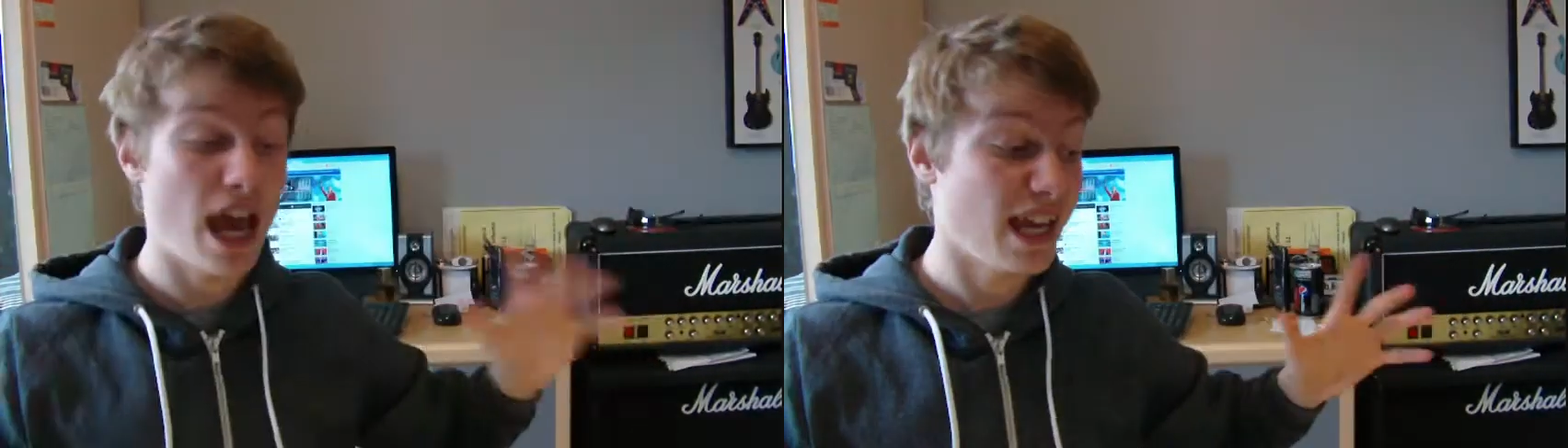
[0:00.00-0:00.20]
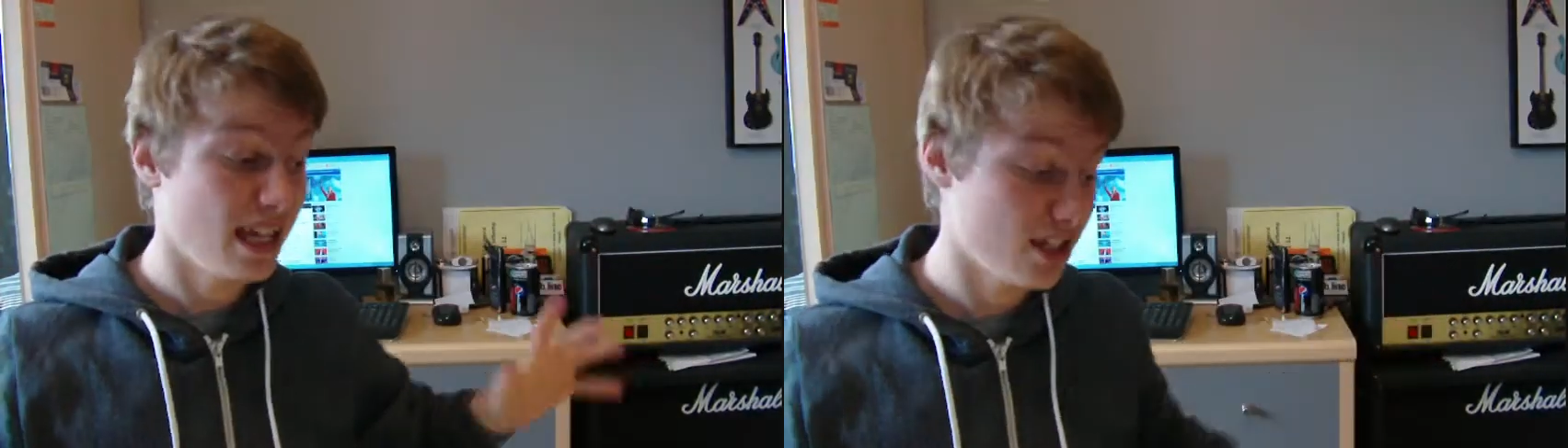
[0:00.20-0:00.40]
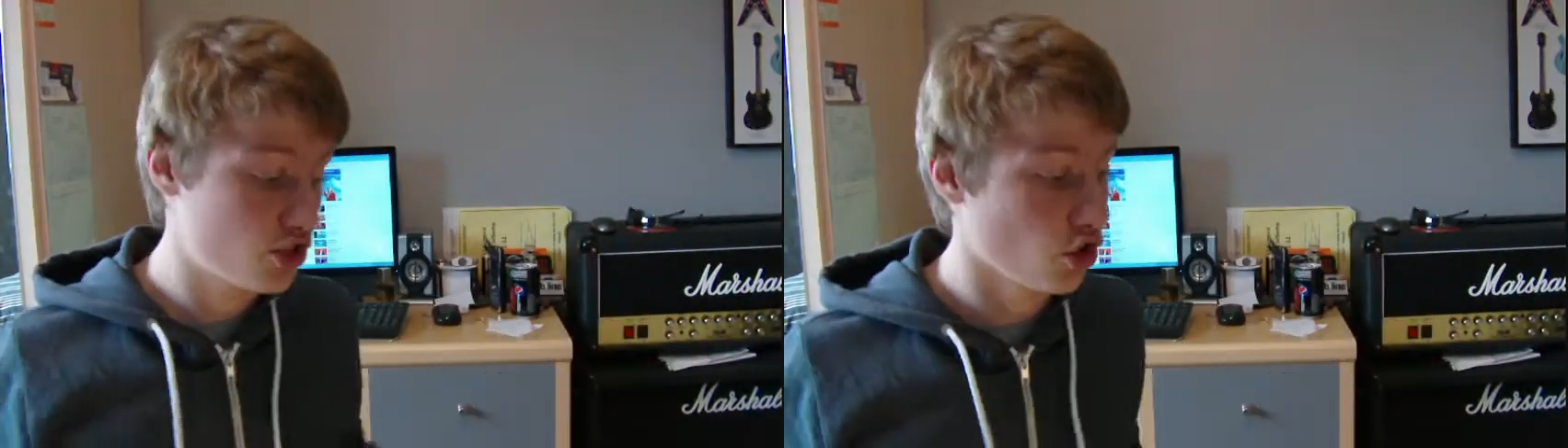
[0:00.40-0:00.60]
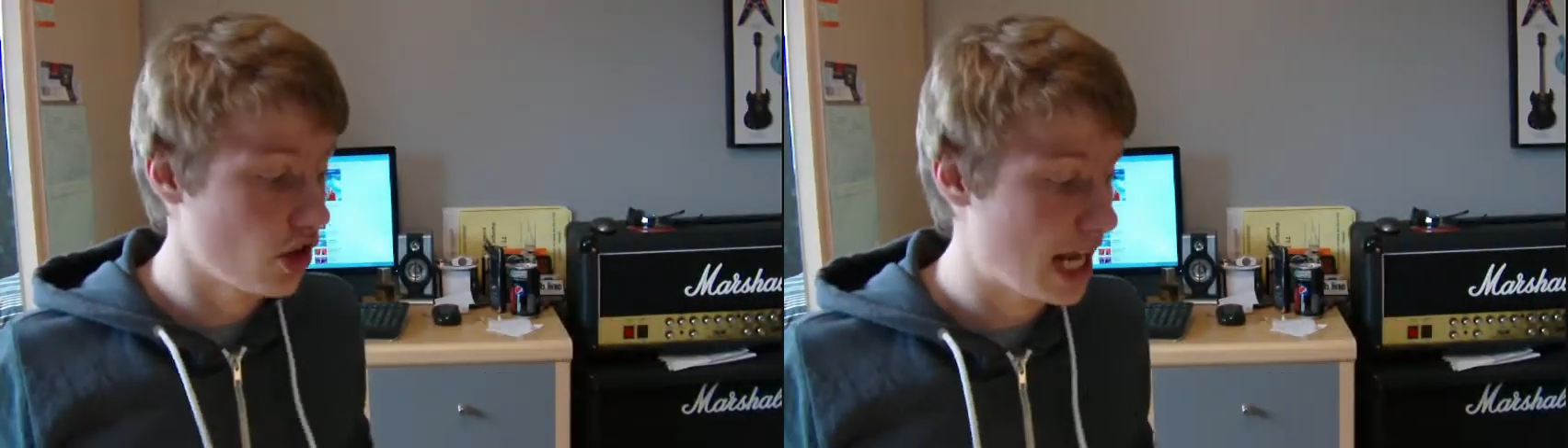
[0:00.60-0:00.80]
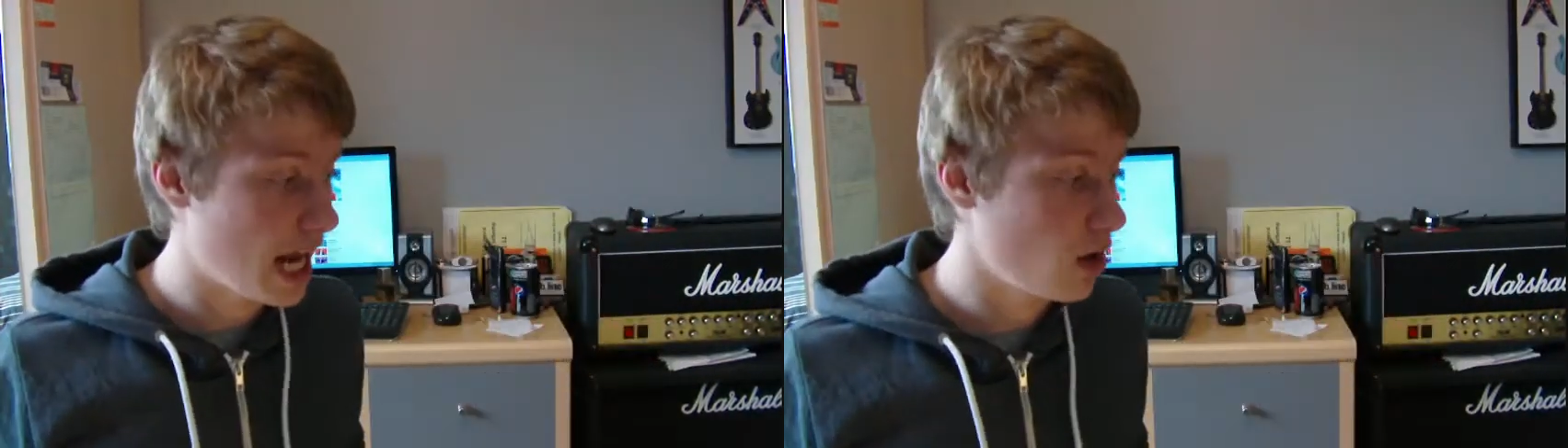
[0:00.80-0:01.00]
May is
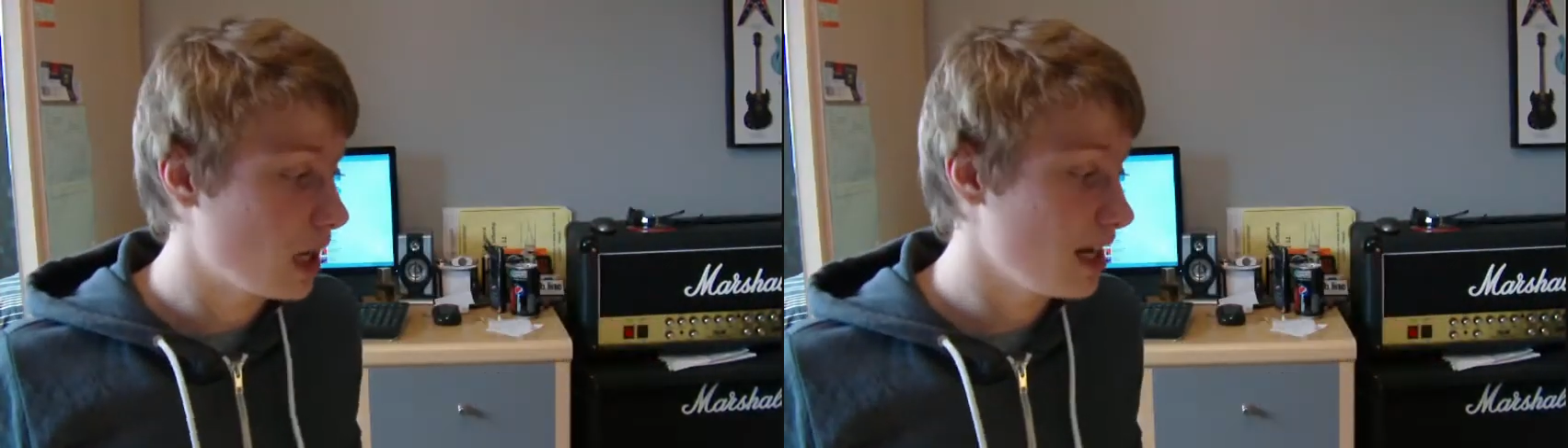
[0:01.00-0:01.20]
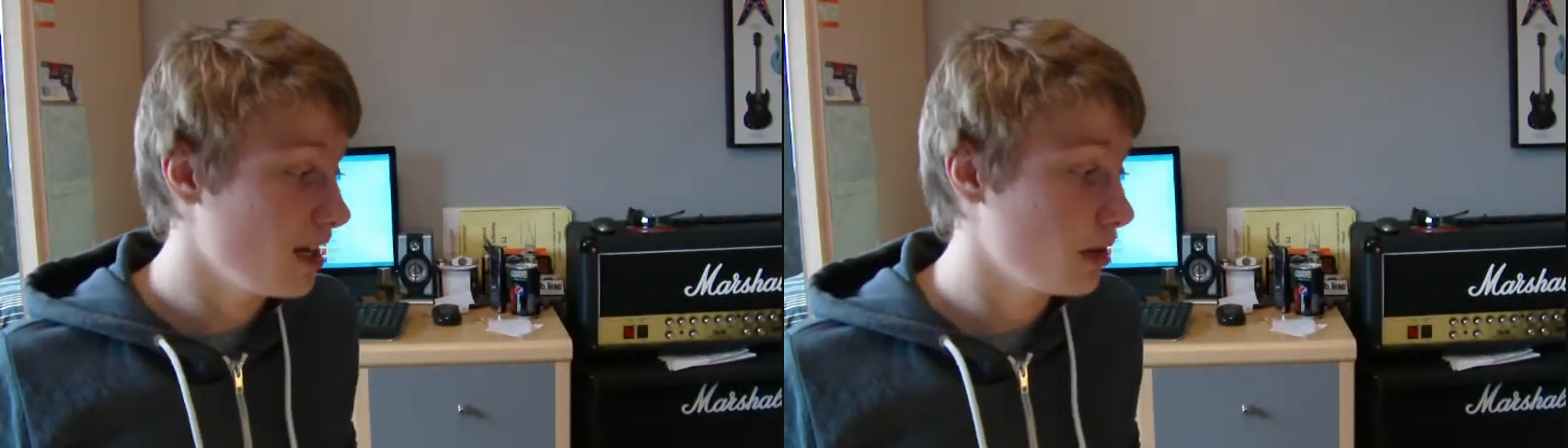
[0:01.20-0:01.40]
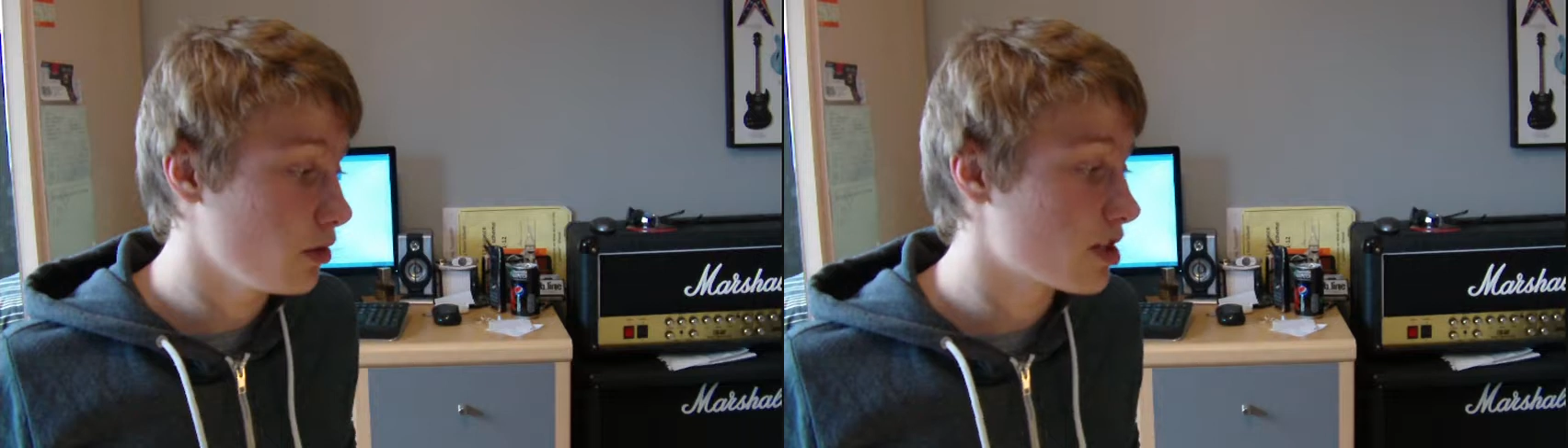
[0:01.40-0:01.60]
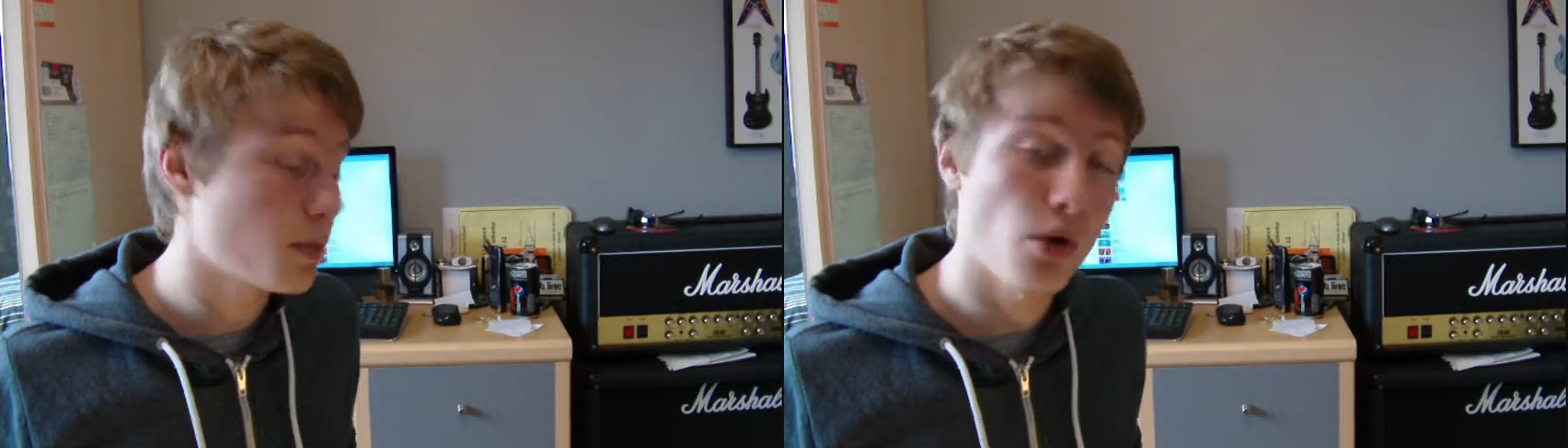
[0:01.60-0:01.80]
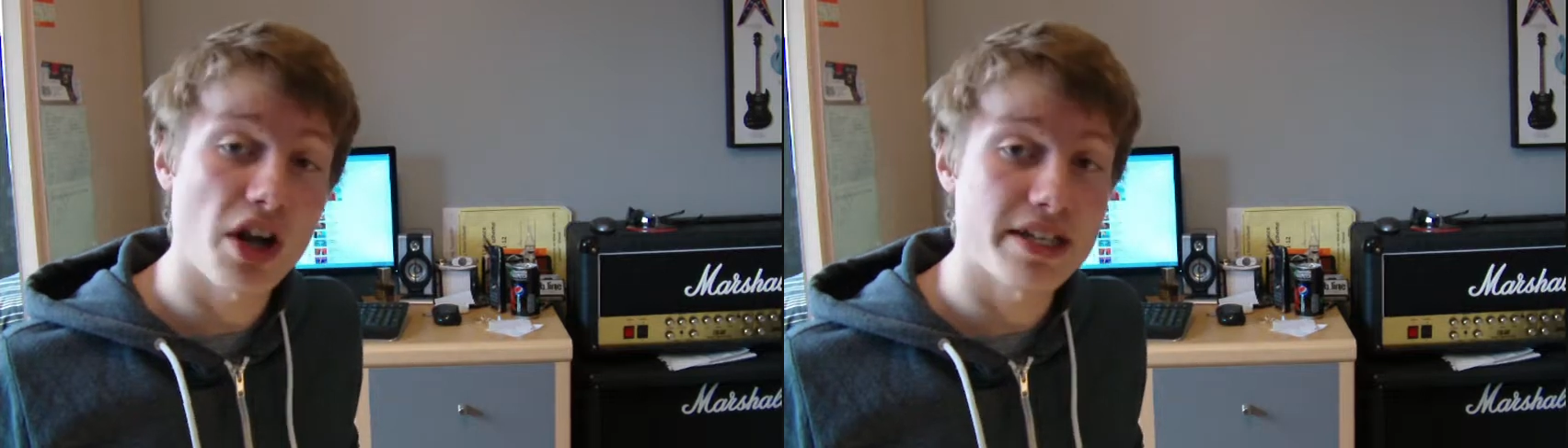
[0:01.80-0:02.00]
done now, and it was
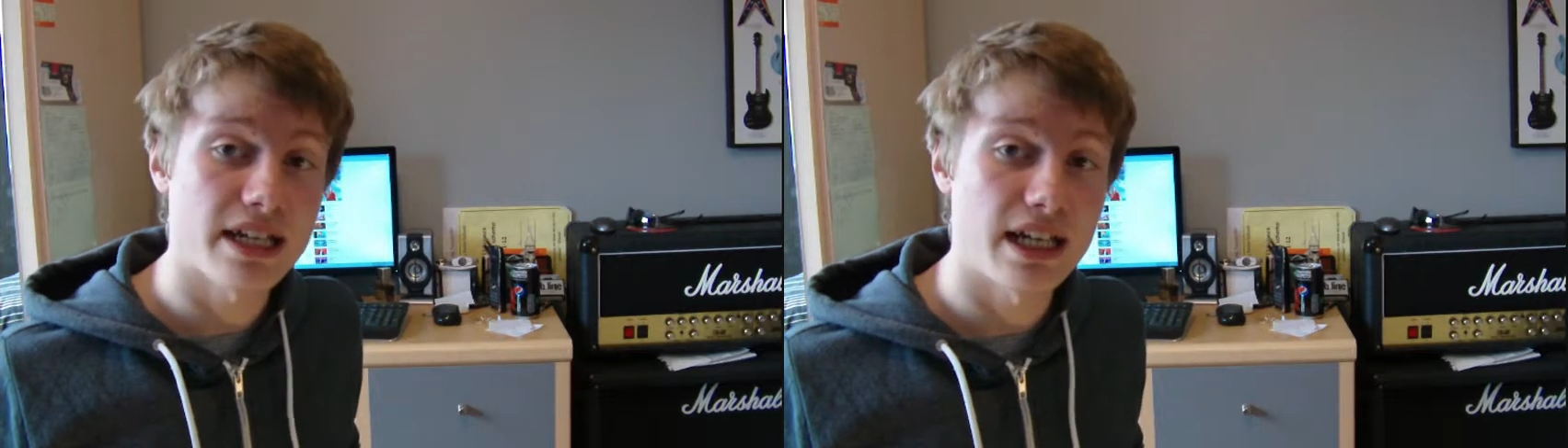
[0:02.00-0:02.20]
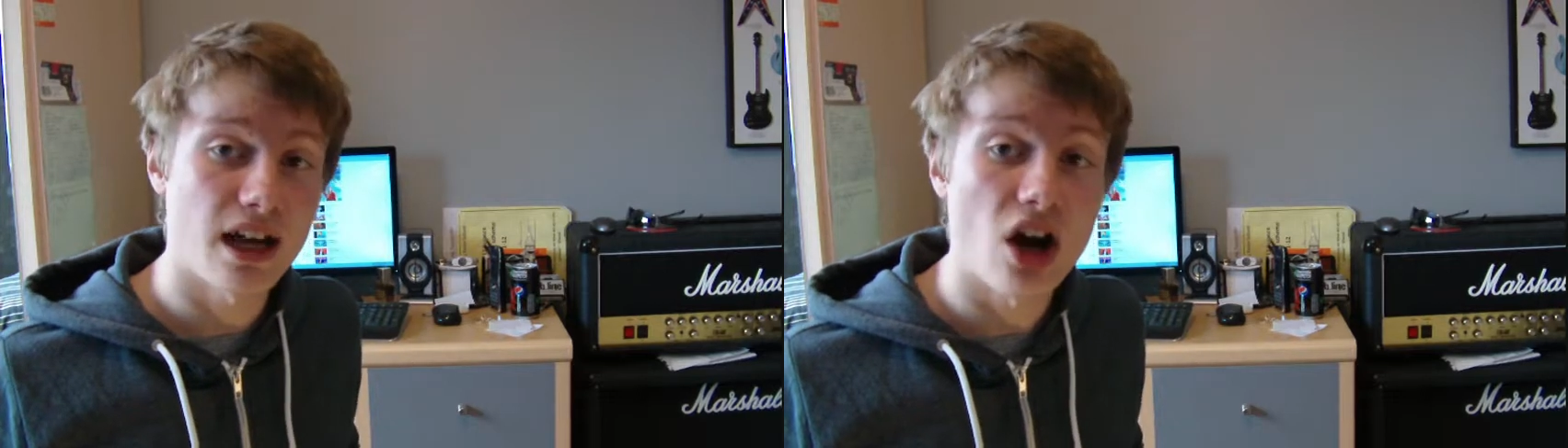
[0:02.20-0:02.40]
surprisingly